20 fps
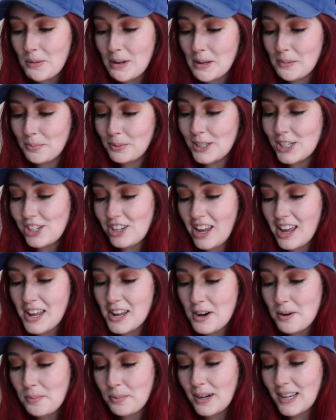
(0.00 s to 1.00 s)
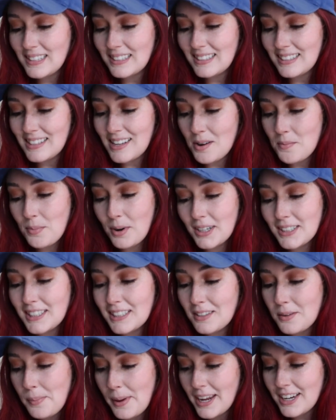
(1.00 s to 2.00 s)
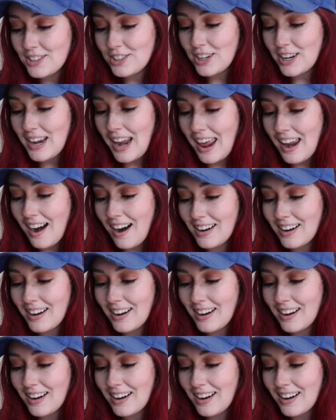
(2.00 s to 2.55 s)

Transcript: We appreciate your presence and participation in